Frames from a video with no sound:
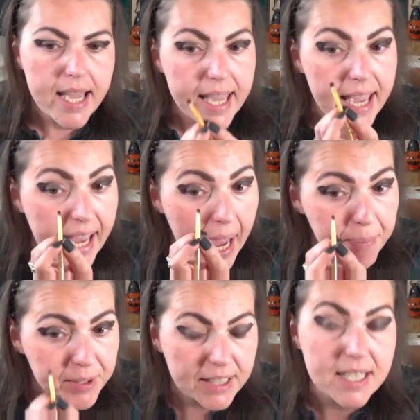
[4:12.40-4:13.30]
He
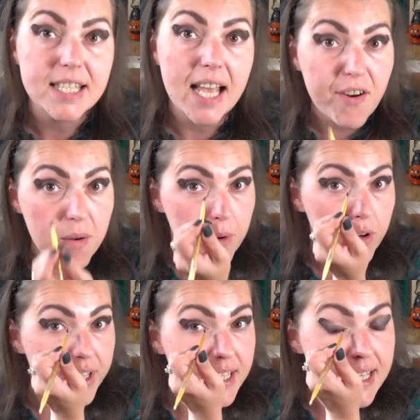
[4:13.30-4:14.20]
kept the
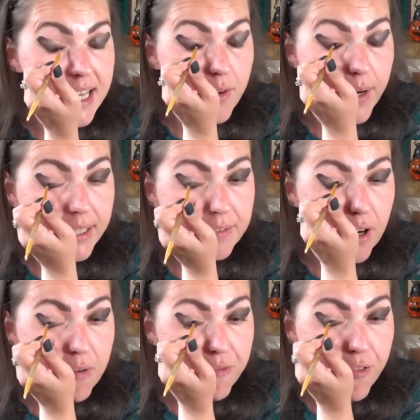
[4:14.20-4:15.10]
ceremony secret
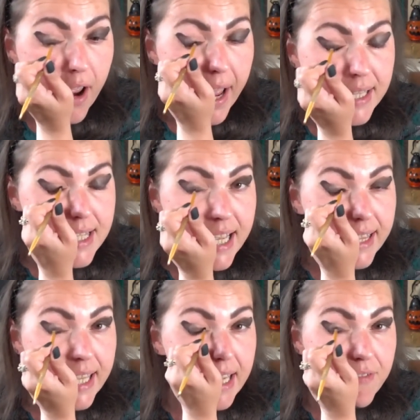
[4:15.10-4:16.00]
from friends
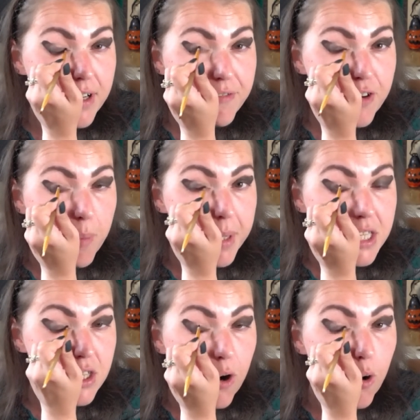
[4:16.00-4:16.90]
and even from
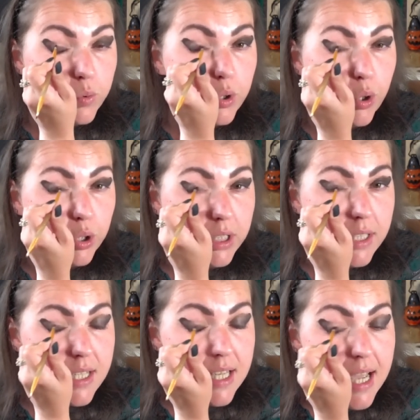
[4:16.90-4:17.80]
his own
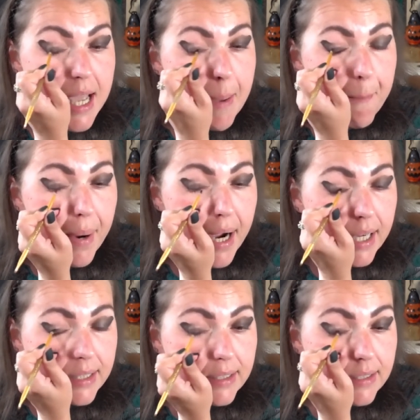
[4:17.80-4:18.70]
daughters.
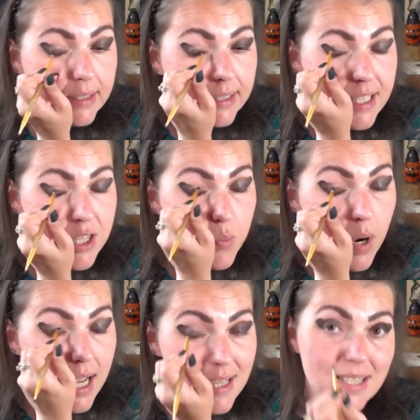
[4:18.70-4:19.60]
But this
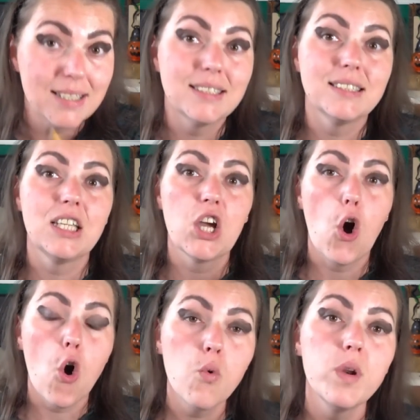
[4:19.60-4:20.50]
wasn't the
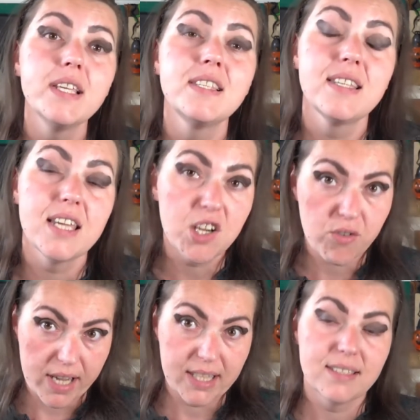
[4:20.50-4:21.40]
only
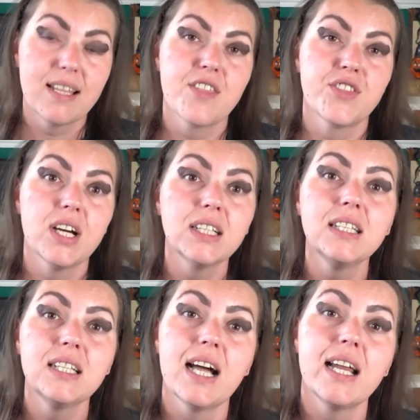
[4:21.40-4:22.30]
secret that
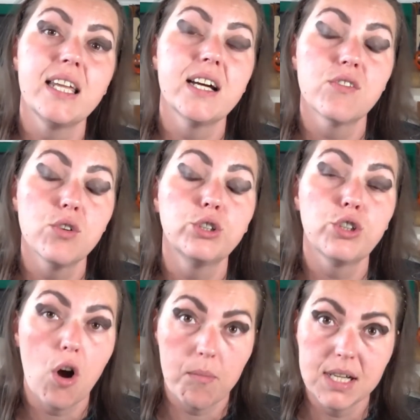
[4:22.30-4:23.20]
thirty-nine-year-old
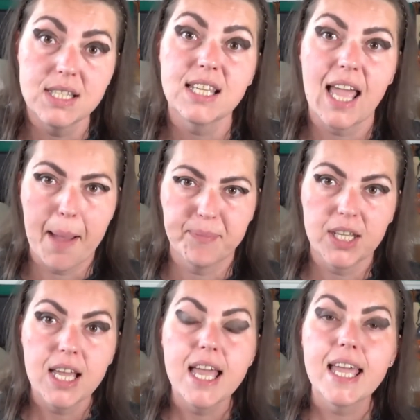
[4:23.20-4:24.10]
Thomas kept.
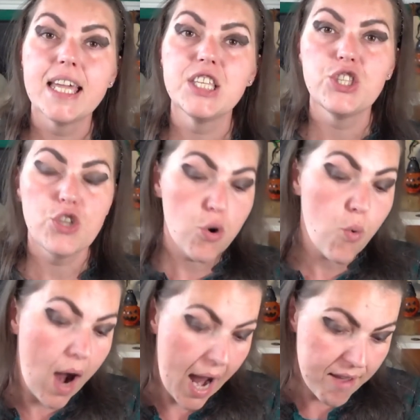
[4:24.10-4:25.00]
His new
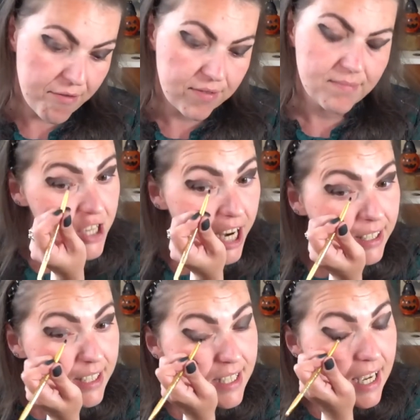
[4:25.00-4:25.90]
wife,
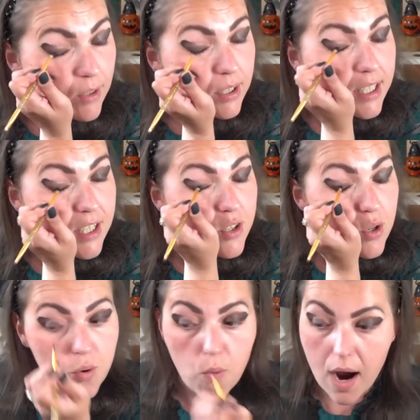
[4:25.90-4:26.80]
check this out, his
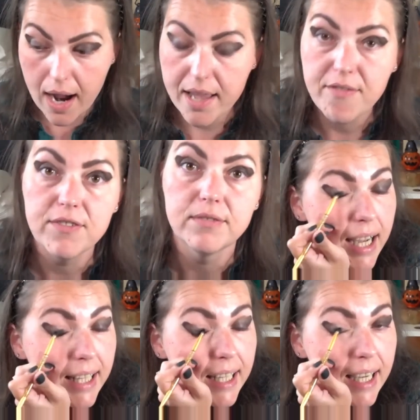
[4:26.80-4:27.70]
new wife
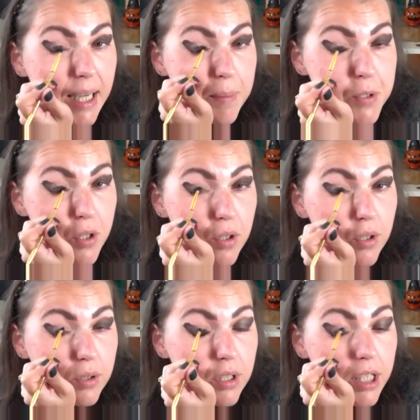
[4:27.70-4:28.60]
had
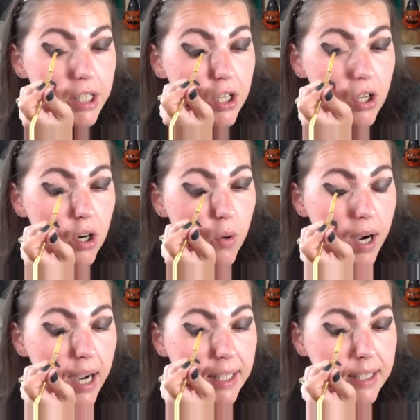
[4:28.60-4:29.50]
absolutely no
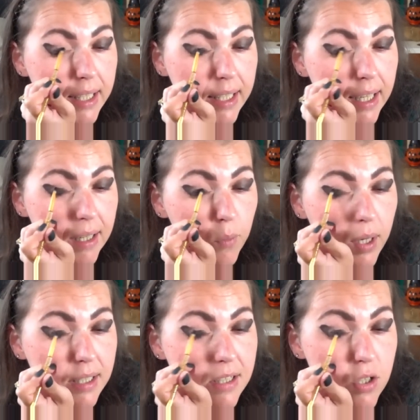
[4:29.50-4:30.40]
idea
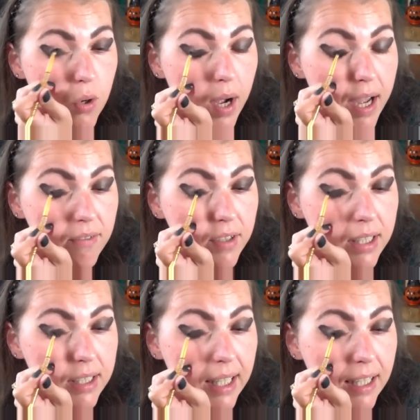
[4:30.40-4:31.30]

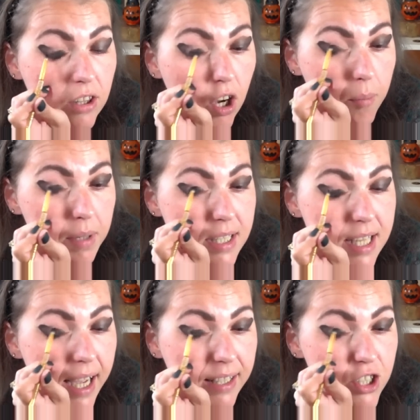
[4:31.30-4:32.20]
whatsoever that Thomas
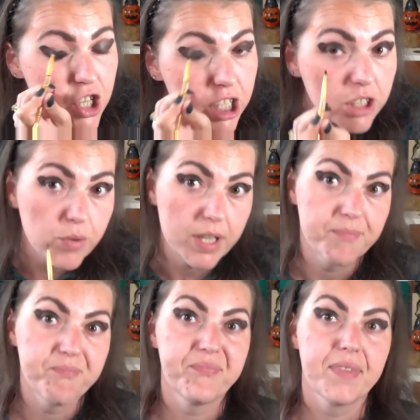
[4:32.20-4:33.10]
had children.